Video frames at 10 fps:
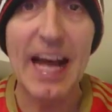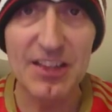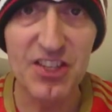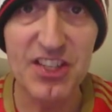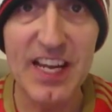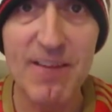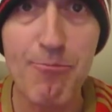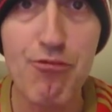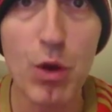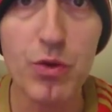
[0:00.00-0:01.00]
Can
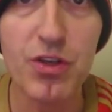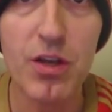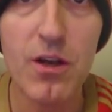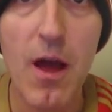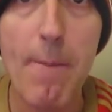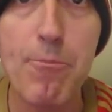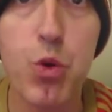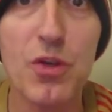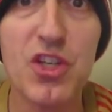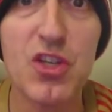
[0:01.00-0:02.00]
Steve Bruce
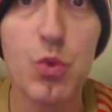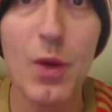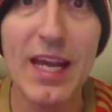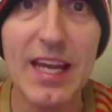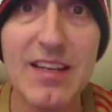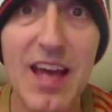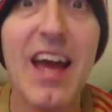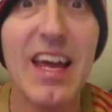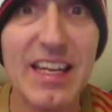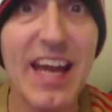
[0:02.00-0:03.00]
persuade,
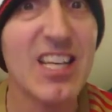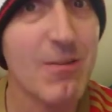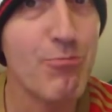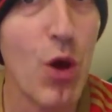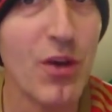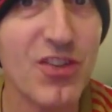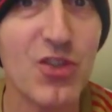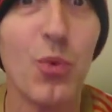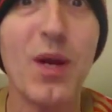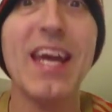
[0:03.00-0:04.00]
yes,
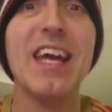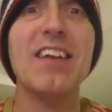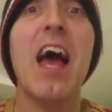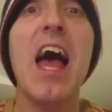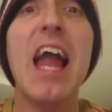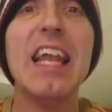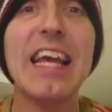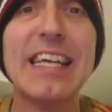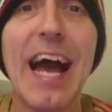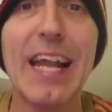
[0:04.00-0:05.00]
persuade
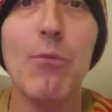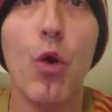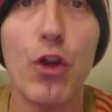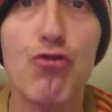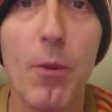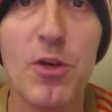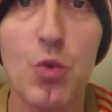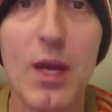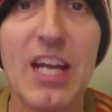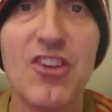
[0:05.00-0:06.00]
Lee Cattermole to drop
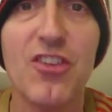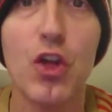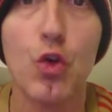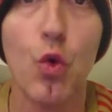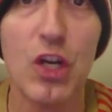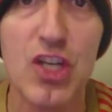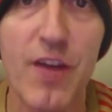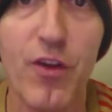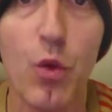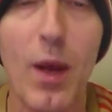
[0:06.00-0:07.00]
his wages and to go to
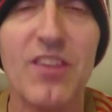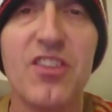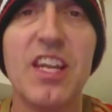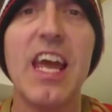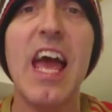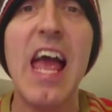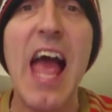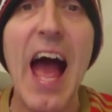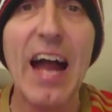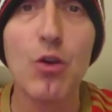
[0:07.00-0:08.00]
Sheffield Wednesday
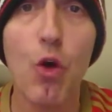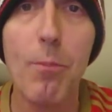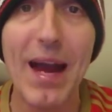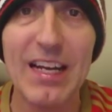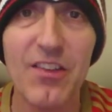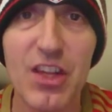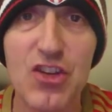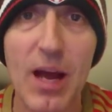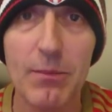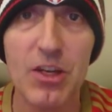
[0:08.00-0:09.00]
and go back into the
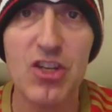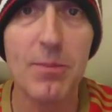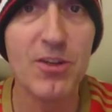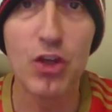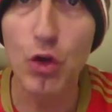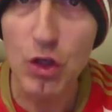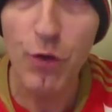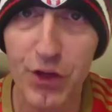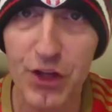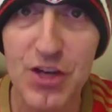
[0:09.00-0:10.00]
Championship? Is it good
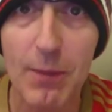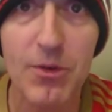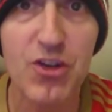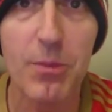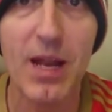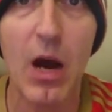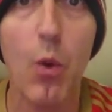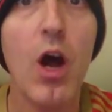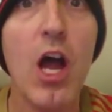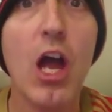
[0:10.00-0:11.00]
for the Championship
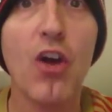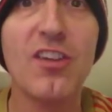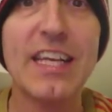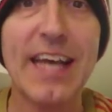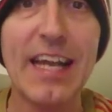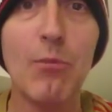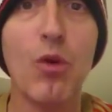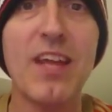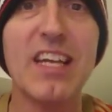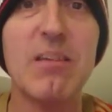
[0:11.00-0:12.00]
now? Because Lee
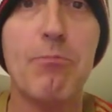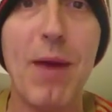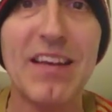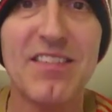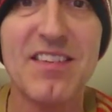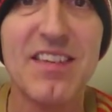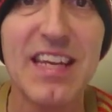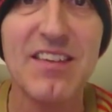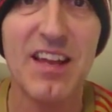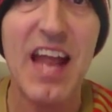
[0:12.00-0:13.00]
Cattermole's had his best
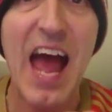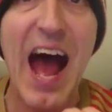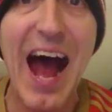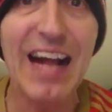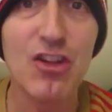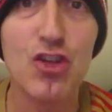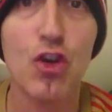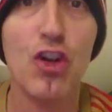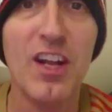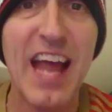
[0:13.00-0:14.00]
season at
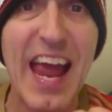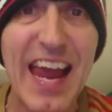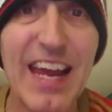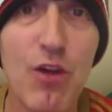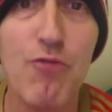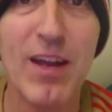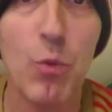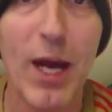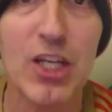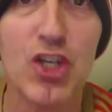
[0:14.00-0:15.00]
Sunderland in a red
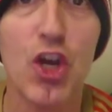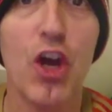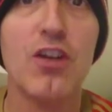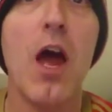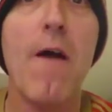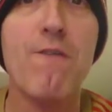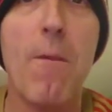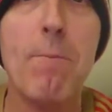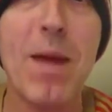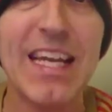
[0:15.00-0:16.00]
and white shirt
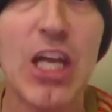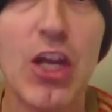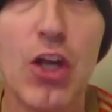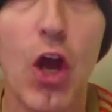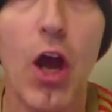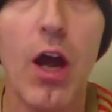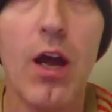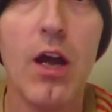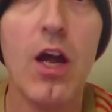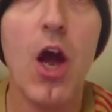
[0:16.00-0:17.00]
for many a year.
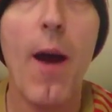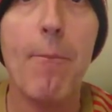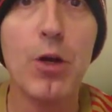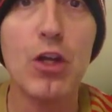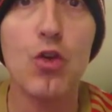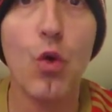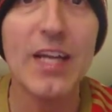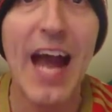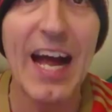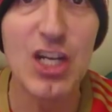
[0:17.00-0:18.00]
But he's
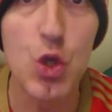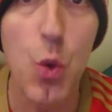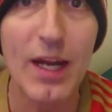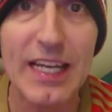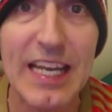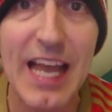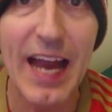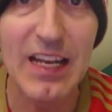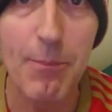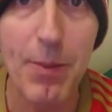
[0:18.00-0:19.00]
only had
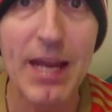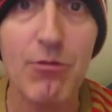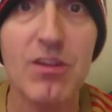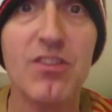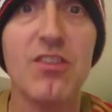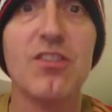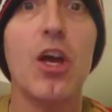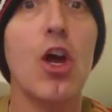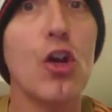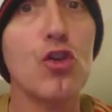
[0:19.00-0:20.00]
29 appearances,
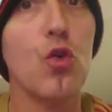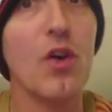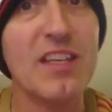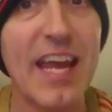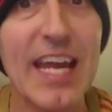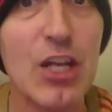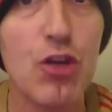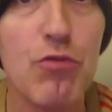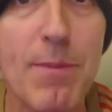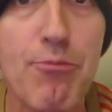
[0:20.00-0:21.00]
so he's
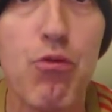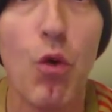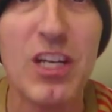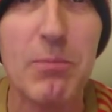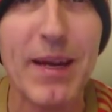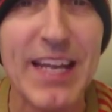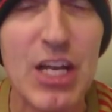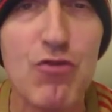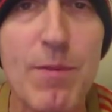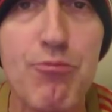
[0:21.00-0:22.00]
injury prone. He's been
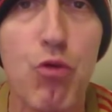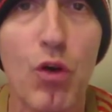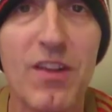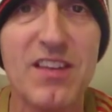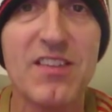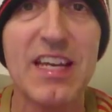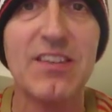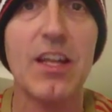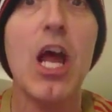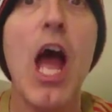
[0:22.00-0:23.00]
injury prone this
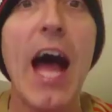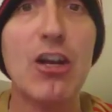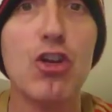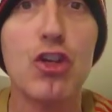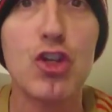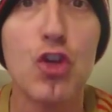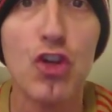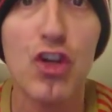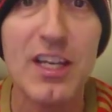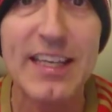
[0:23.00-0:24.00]
season. And should
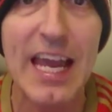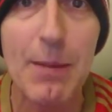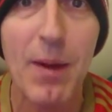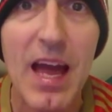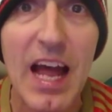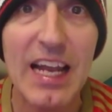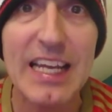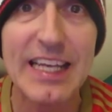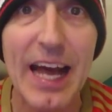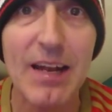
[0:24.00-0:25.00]
Sunderland keep
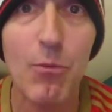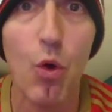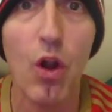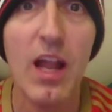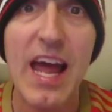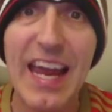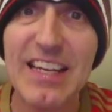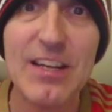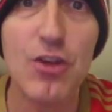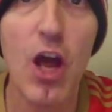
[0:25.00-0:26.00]
Lee Cattermole? He
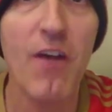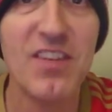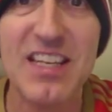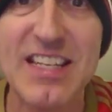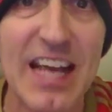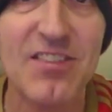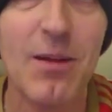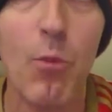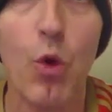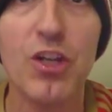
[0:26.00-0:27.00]
deserves his
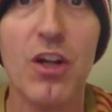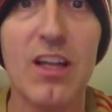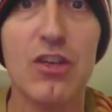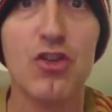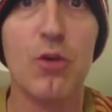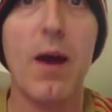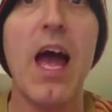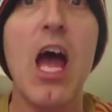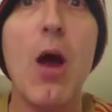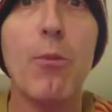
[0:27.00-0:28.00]
testimonial this summer.
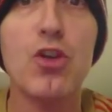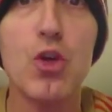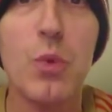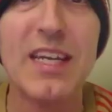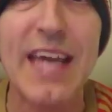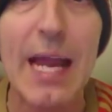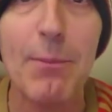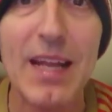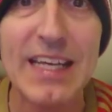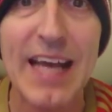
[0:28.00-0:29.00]
But do we
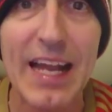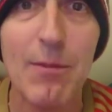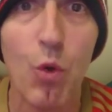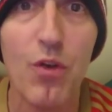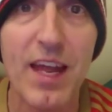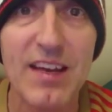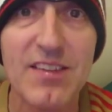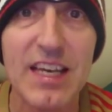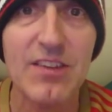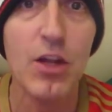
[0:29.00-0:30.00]
keep Lee Cattermole next
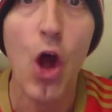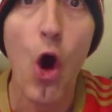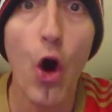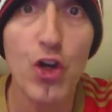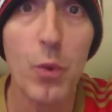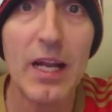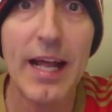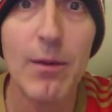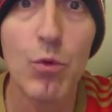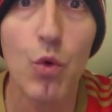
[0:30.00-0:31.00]
season, or do we
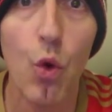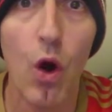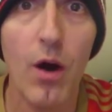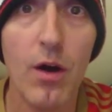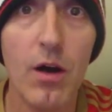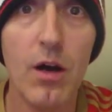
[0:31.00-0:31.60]
let him go?